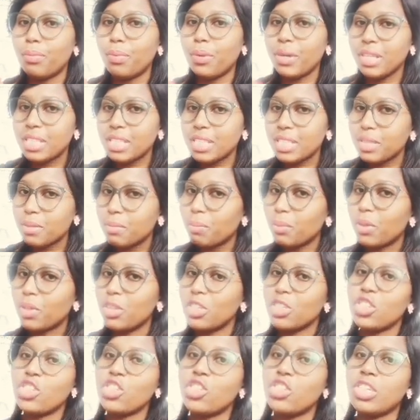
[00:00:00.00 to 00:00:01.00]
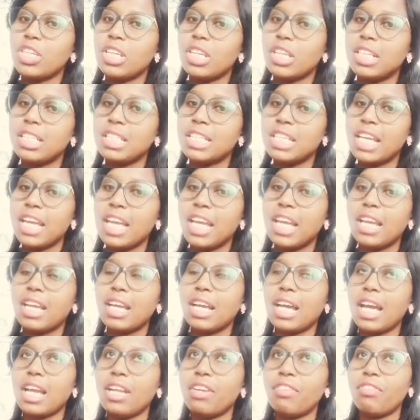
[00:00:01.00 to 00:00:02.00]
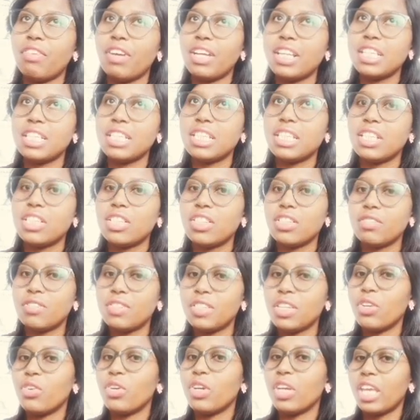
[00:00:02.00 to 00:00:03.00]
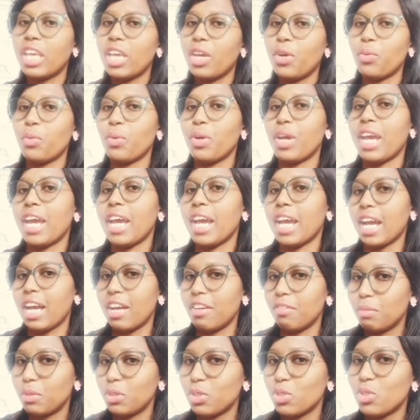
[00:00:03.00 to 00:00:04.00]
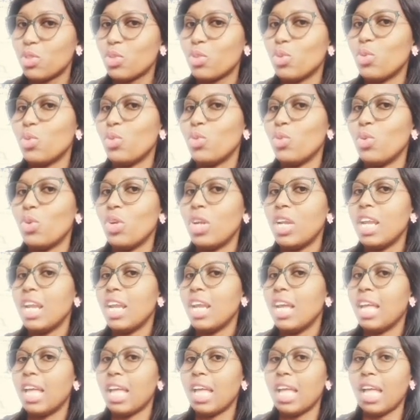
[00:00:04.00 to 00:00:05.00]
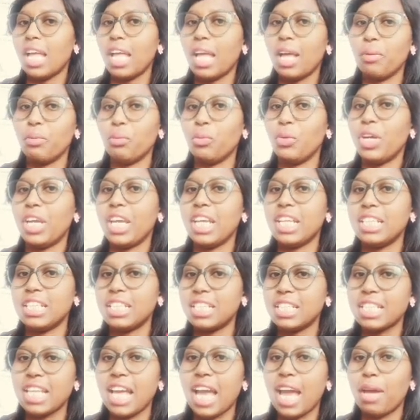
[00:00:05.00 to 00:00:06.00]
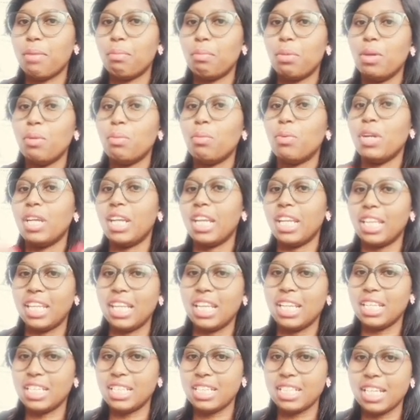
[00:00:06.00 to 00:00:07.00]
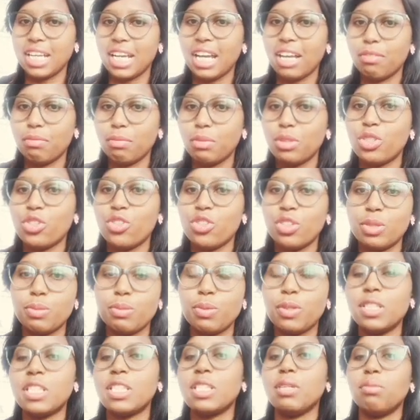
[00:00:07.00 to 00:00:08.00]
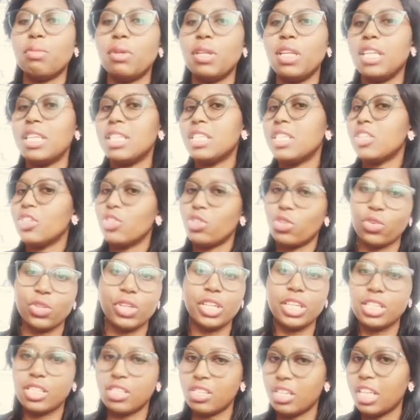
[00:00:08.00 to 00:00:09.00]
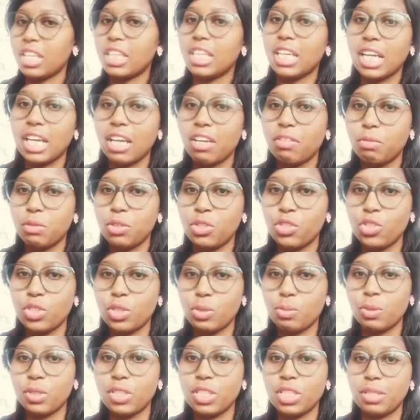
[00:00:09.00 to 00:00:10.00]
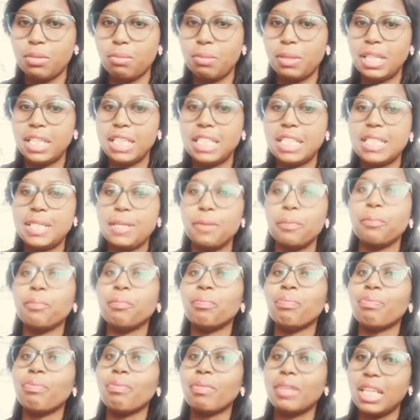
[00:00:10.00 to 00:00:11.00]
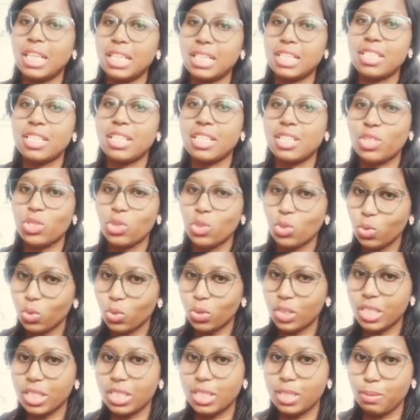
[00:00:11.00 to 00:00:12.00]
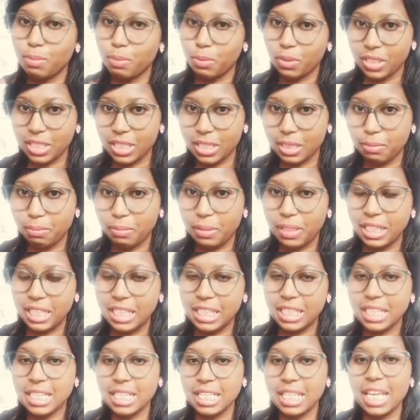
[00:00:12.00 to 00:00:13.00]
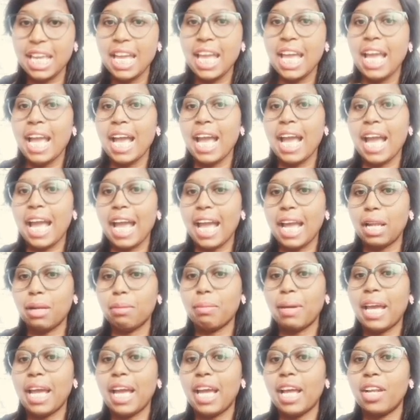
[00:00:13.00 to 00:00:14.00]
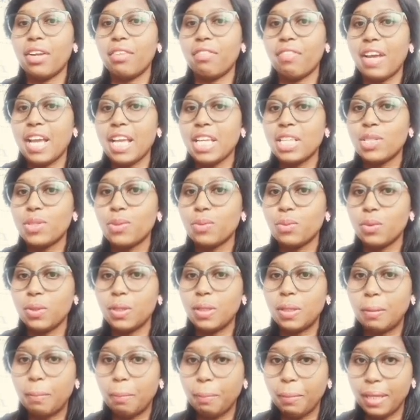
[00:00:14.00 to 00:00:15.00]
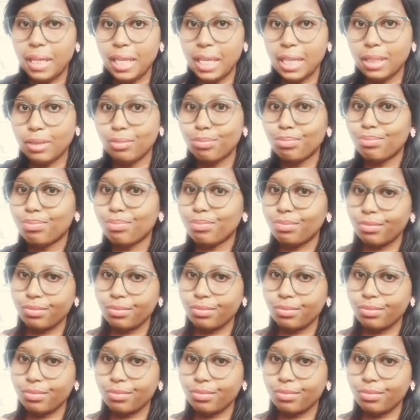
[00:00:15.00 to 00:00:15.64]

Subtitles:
principals shouldn't take advantage of saying, okay, we are a government school, we can just hire people and then it's the government's responsibility. No, it's not the government's responsibility, it's the school's responsibility. And my advice would be